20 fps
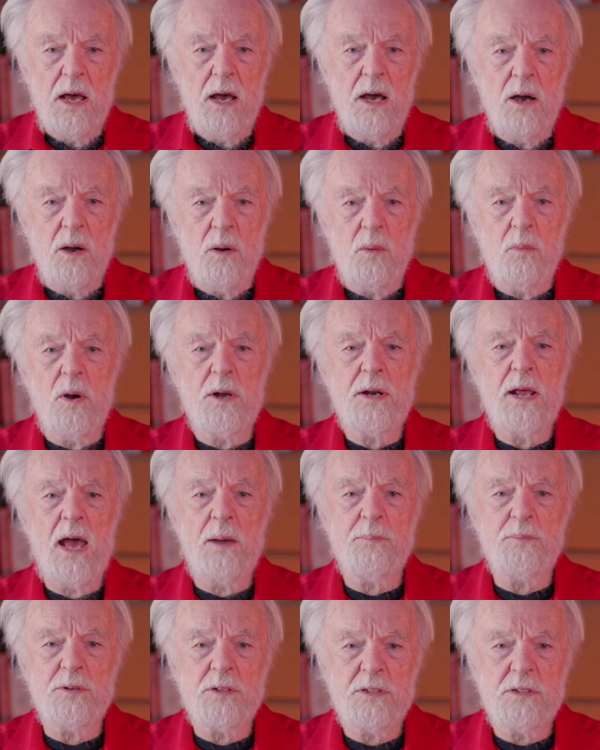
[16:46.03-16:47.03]
what
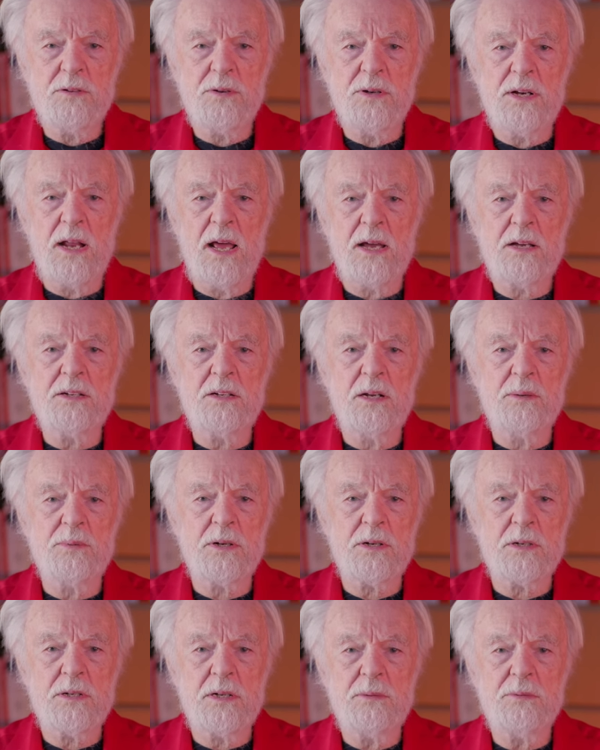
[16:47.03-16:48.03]
happened to it
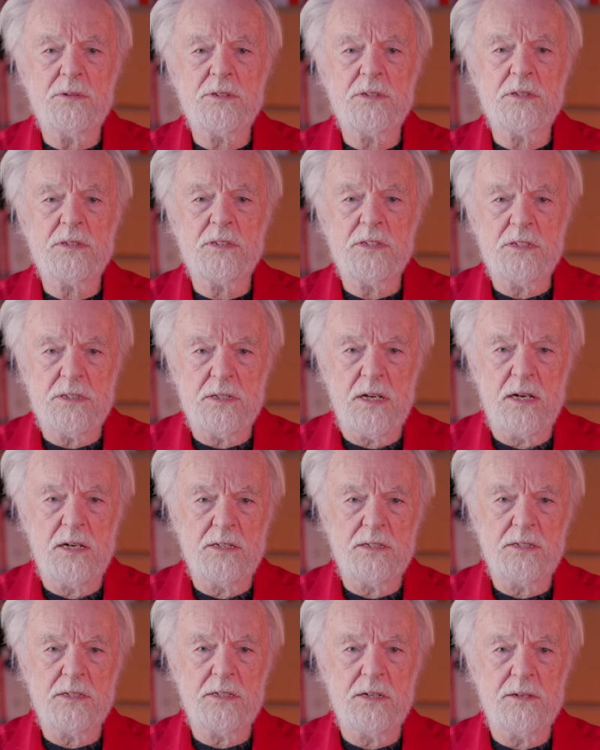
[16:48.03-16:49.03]
economically was a
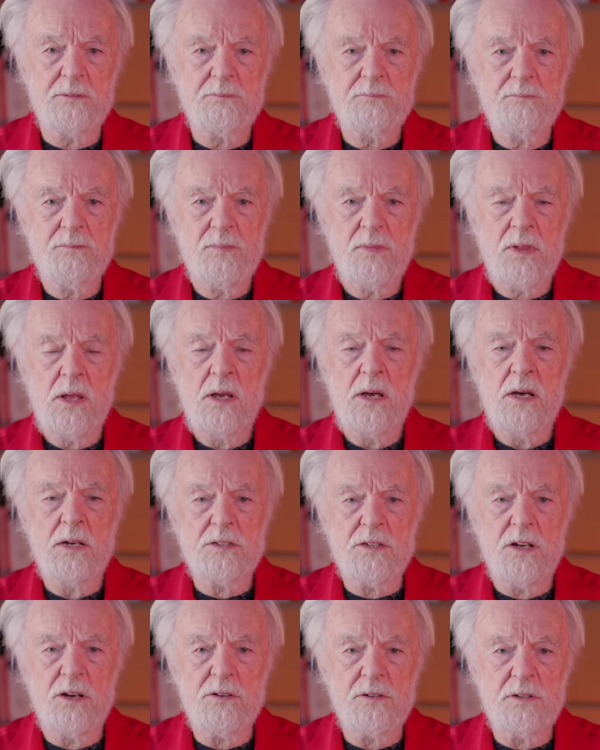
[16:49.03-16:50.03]
disaster, a
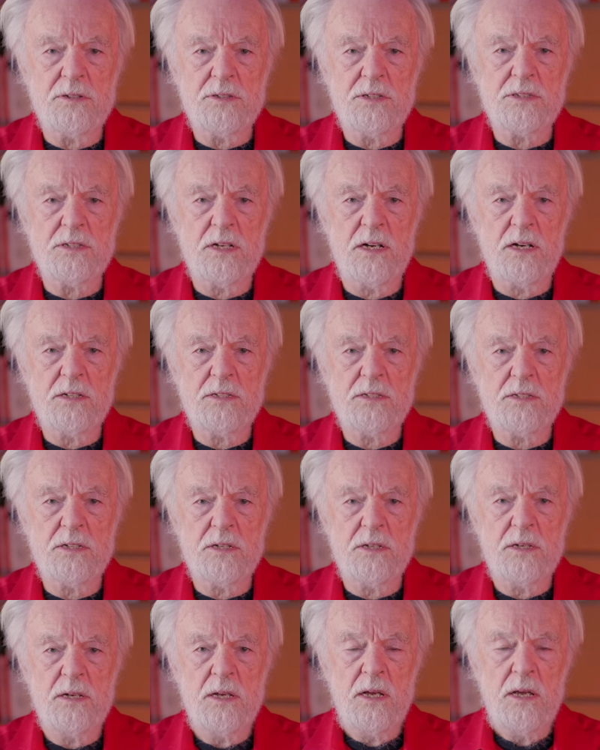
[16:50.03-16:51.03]
total disaster.